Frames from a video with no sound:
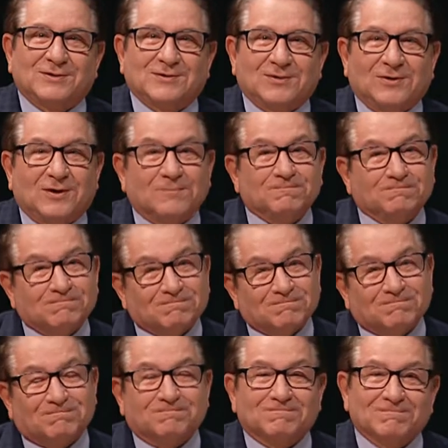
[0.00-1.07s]
are
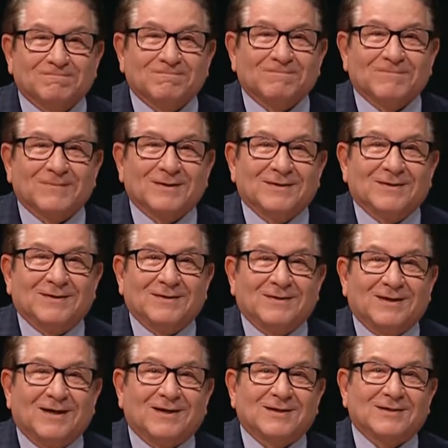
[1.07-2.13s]

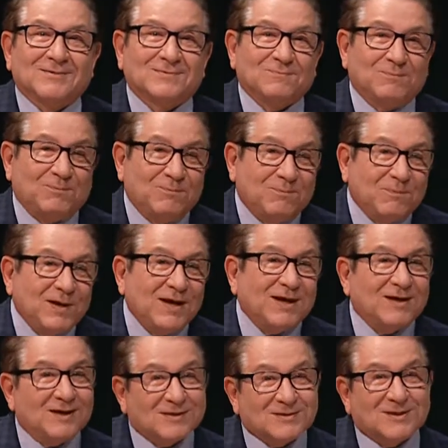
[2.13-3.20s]
not as
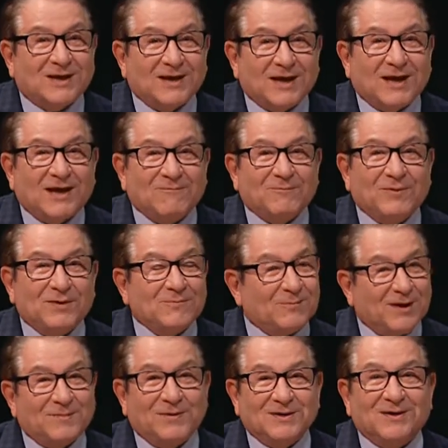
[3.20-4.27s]
bad as they have been,
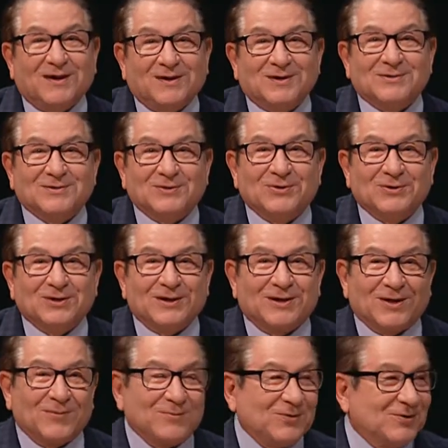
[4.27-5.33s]
maybe not as good.
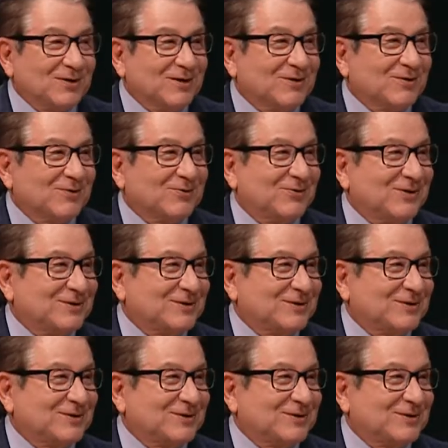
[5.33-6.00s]
And I'm looking across